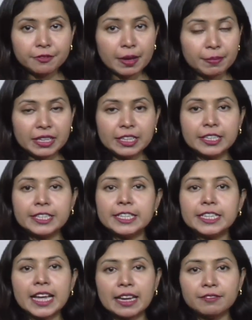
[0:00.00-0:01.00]

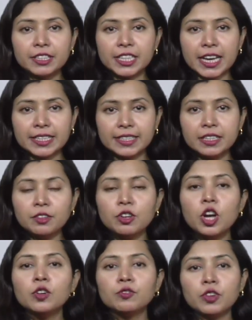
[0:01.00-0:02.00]
femininity in advertising.
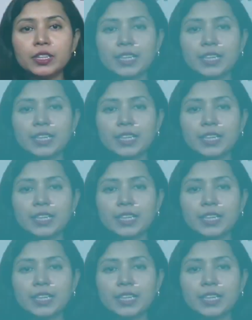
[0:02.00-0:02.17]
For